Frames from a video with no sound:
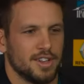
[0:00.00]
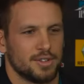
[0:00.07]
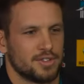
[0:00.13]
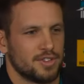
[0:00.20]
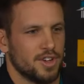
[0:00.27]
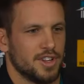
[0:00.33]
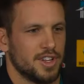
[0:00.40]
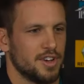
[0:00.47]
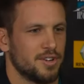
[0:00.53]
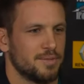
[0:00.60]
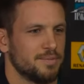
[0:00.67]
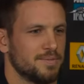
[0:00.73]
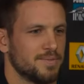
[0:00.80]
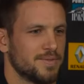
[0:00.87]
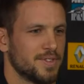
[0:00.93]
Look, certainly
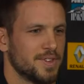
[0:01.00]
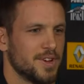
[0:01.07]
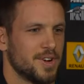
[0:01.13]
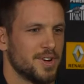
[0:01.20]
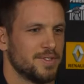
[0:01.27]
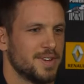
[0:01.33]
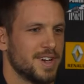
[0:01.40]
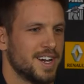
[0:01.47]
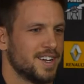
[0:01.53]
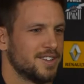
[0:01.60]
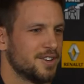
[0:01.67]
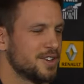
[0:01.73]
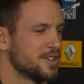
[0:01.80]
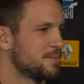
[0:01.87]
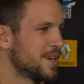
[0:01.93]
I
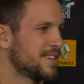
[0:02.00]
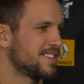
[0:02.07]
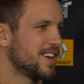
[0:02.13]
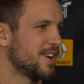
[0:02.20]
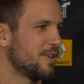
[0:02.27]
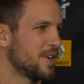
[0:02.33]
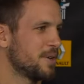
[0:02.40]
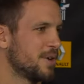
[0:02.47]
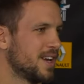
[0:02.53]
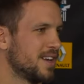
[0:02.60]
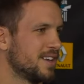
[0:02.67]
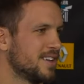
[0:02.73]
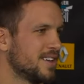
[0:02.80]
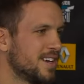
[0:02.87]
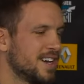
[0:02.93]
don't expect to go anywhere.
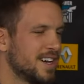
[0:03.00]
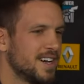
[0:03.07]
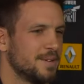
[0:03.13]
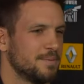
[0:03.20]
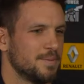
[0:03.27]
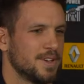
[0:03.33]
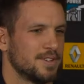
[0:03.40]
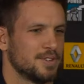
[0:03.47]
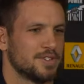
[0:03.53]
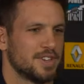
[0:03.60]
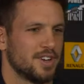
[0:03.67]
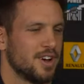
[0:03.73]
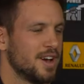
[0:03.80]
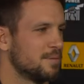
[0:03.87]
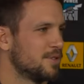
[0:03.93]
As I
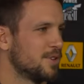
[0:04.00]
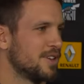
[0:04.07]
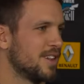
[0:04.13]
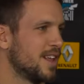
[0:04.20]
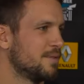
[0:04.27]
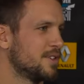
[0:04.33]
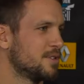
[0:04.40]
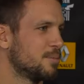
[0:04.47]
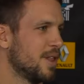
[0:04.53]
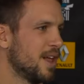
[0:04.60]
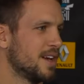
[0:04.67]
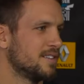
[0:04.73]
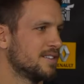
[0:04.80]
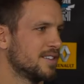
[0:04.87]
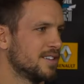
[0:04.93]
said, I absolutely love this
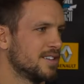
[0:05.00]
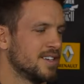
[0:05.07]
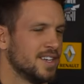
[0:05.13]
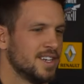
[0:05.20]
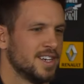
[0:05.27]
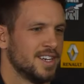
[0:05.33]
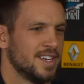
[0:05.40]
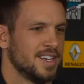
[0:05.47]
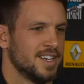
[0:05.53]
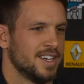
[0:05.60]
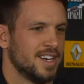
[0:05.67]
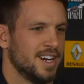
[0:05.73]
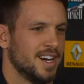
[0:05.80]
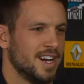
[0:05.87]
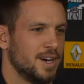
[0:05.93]
place, and
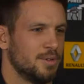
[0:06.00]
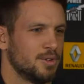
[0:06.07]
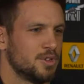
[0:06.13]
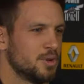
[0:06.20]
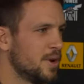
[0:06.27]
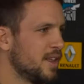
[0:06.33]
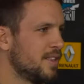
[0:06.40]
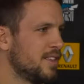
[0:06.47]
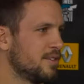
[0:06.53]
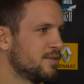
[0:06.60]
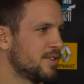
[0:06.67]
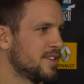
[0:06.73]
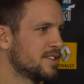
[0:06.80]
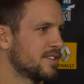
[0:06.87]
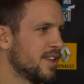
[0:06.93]
would do anything
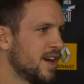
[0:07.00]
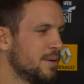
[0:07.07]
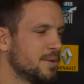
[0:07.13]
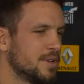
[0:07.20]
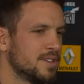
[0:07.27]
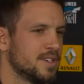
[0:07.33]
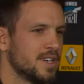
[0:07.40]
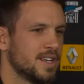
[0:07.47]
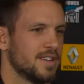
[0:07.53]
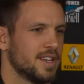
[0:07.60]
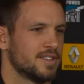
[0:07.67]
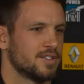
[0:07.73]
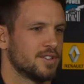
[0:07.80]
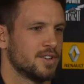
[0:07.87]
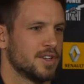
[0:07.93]
for this club, and
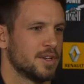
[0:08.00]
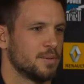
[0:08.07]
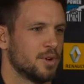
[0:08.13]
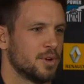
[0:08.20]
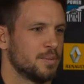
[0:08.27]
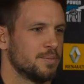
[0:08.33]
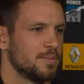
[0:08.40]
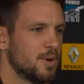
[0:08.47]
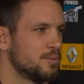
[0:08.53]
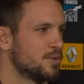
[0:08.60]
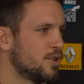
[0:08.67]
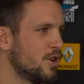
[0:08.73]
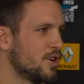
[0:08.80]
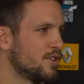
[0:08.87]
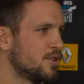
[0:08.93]
that's certainly what I'm
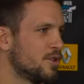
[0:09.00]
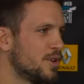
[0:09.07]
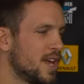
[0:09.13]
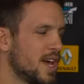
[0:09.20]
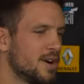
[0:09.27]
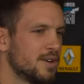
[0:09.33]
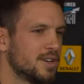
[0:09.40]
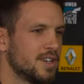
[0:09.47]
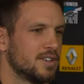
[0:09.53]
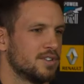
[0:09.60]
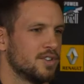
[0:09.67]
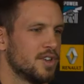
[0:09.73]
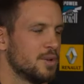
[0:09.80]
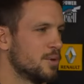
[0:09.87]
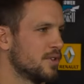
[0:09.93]
trying to do now, and
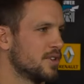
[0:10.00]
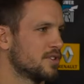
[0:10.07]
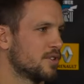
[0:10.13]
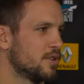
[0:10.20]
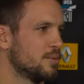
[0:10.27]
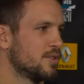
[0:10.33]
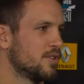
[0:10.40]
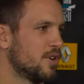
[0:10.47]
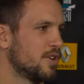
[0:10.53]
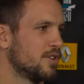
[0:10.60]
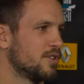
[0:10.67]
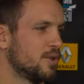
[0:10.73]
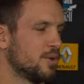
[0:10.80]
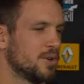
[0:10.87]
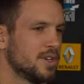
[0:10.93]
certainly what this group's trying
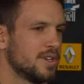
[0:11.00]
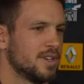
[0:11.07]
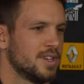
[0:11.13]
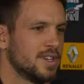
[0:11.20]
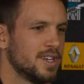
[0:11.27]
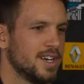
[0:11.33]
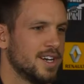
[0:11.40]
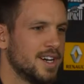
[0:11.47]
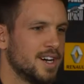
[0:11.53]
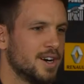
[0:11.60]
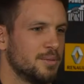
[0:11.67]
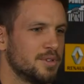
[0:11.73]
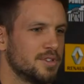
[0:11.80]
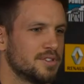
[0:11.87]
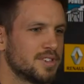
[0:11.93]
to do. And
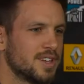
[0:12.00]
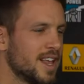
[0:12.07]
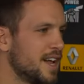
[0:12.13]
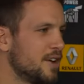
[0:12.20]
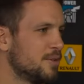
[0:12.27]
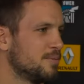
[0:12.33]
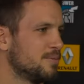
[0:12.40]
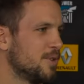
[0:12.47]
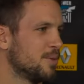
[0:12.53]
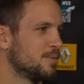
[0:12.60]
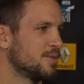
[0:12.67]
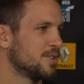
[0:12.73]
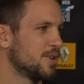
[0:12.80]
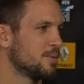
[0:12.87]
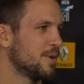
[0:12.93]
I'm just glad I'm
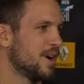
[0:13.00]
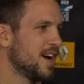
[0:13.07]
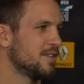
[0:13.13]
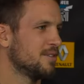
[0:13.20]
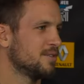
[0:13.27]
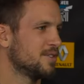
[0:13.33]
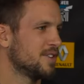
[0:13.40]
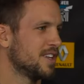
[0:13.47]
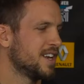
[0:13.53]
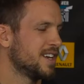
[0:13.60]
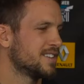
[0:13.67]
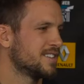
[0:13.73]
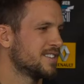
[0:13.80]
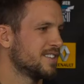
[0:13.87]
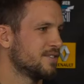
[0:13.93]
still a part of it for the
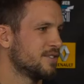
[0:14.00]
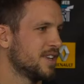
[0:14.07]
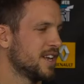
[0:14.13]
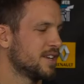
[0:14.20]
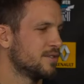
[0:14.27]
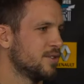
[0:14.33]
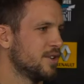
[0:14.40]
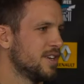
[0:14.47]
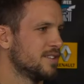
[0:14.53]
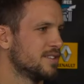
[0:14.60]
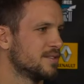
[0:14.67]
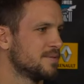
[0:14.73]
next few years.